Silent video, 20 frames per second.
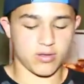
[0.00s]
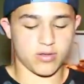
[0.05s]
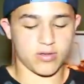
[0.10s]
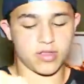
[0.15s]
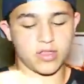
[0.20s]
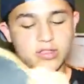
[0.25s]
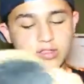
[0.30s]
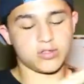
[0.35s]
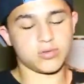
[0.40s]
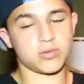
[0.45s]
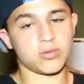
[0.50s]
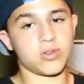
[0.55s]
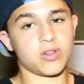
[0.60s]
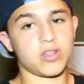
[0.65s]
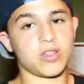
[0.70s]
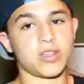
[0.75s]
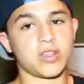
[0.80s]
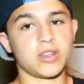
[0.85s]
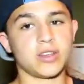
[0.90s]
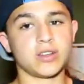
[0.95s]
This
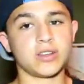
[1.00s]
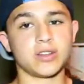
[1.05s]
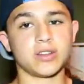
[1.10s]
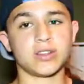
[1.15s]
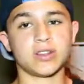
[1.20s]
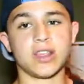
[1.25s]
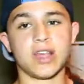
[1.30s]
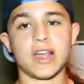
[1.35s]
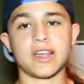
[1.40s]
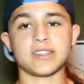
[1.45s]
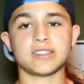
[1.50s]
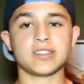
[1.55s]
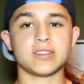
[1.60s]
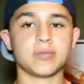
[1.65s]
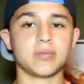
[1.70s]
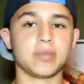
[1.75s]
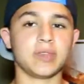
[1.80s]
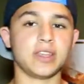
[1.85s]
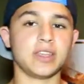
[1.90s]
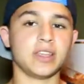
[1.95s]
one
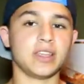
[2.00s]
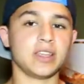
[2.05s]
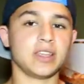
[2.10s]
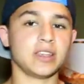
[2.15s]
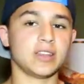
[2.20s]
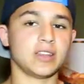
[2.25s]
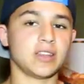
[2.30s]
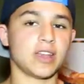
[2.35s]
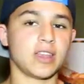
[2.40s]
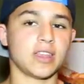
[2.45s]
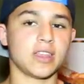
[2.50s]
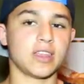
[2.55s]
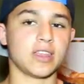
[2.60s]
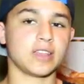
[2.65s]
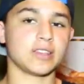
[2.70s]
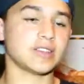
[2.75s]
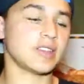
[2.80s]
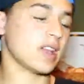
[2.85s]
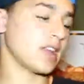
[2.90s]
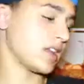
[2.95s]
lasted me, I
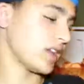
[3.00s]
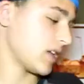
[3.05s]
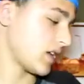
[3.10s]
think, 10